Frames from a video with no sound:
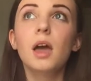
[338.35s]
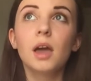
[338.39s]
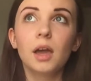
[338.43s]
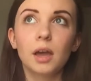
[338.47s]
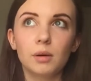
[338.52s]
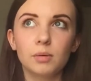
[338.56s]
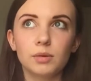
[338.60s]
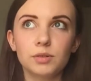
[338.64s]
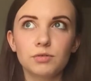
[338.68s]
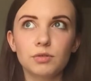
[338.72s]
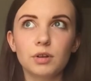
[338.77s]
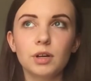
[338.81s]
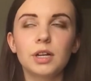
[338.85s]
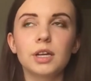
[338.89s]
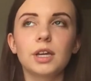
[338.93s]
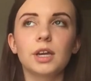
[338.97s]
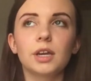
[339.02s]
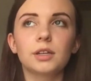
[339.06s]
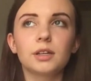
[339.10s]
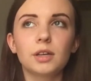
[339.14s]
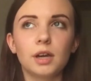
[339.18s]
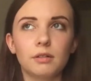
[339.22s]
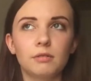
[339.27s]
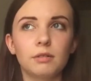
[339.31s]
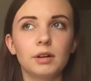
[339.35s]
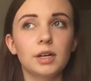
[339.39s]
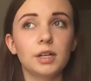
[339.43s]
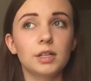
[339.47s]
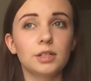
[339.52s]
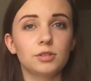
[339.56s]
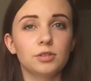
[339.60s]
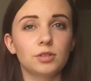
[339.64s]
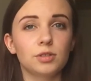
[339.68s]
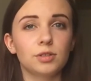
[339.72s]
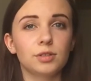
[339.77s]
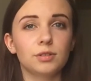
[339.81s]
It was really good. I really
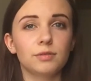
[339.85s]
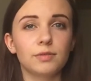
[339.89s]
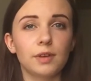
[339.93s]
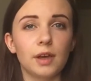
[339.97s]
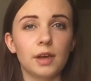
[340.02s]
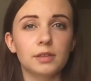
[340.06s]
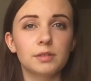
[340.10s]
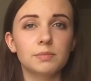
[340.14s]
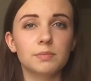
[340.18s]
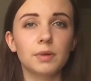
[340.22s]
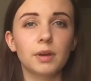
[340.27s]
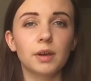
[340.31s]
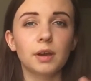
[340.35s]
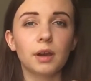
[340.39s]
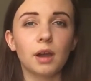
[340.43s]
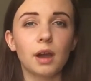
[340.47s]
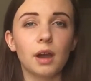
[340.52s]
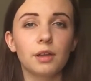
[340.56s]
enjoyed the first book.